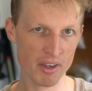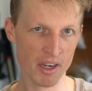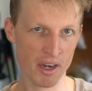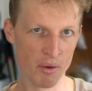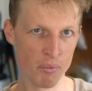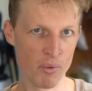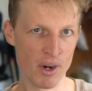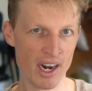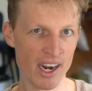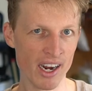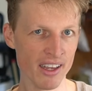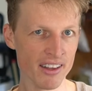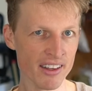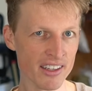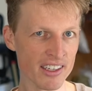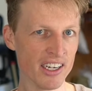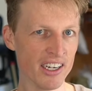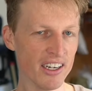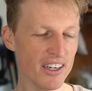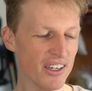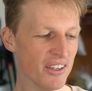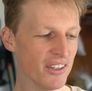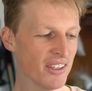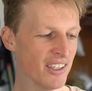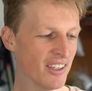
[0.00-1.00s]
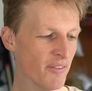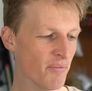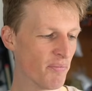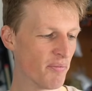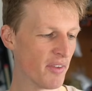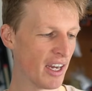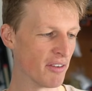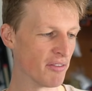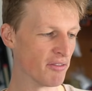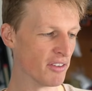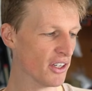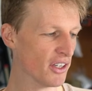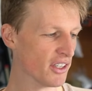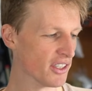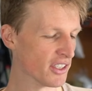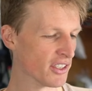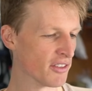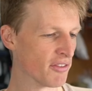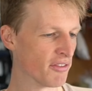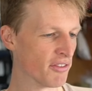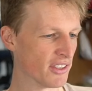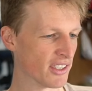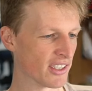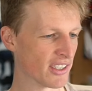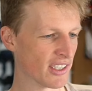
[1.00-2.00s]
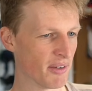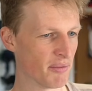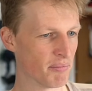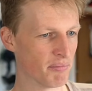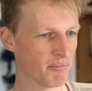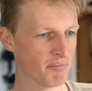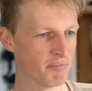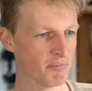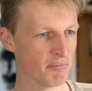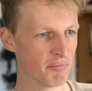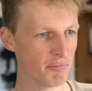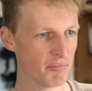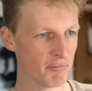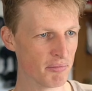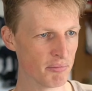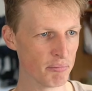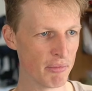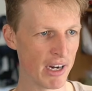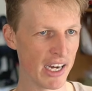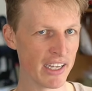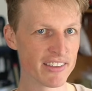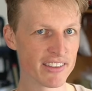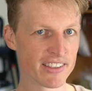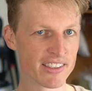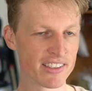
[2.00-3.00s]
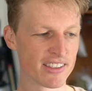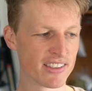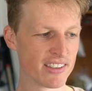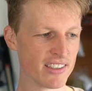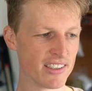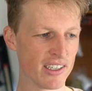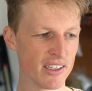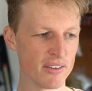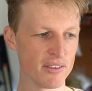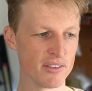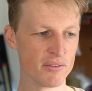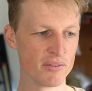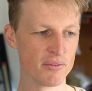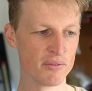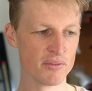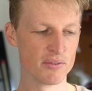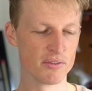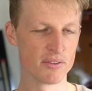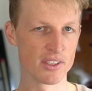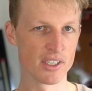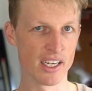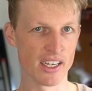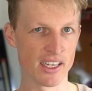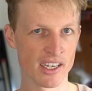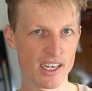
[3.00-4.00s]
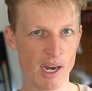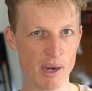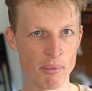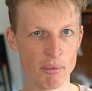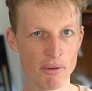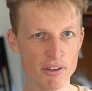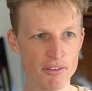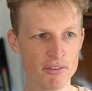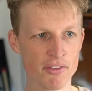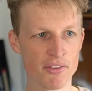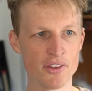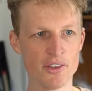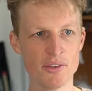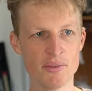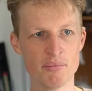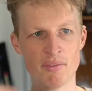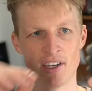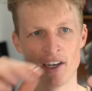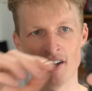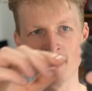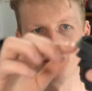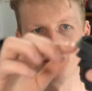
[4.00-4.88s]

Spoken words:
a while ago. I've noticed for some months that a couple of them